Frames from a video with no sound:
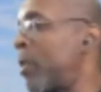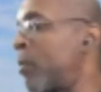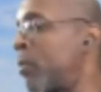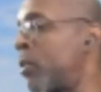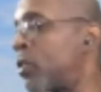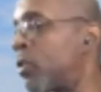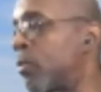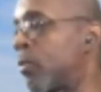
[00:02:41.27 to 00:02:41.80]
to
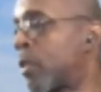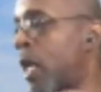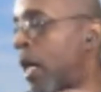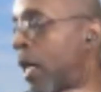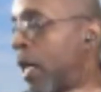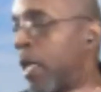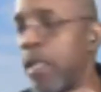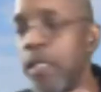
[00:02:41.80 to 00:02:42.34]
be with you
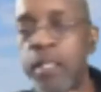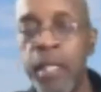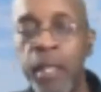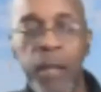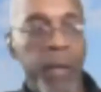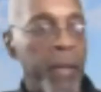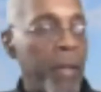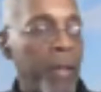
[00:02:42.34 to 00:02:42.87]
guys
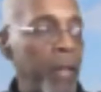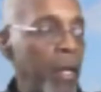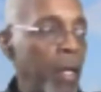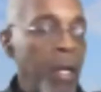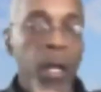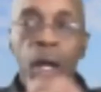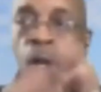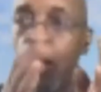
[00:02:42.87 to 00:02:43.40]
here
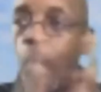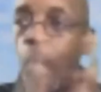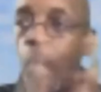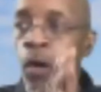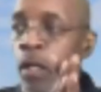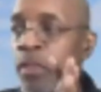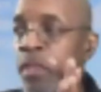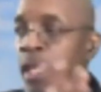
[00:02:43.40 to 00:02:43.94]

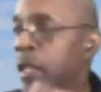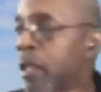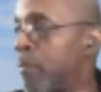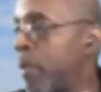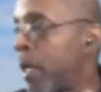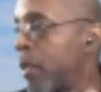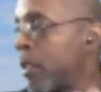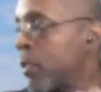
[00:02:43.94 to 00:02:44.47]
on Think
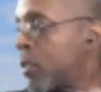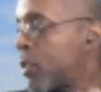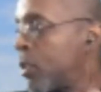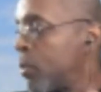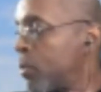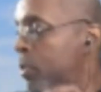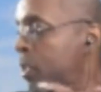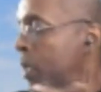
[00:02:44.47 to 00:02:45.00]
About It
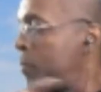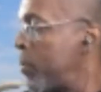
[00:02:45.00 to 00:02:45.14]
Tuesday.